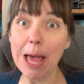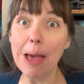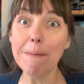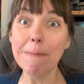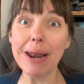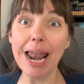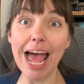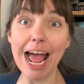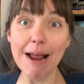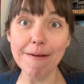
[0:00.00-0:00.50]

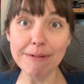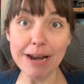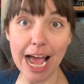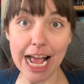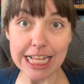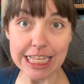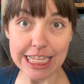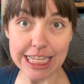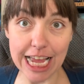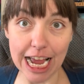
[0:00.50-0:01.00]
But I am
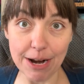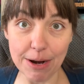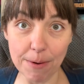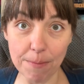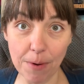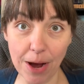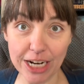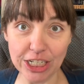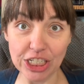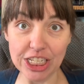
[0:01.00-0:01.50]
not starting to
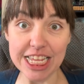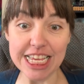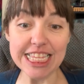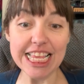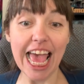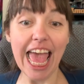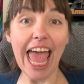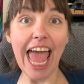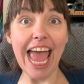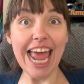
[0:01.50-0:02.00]
watch this,
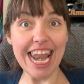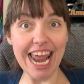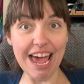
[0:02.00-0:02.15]
and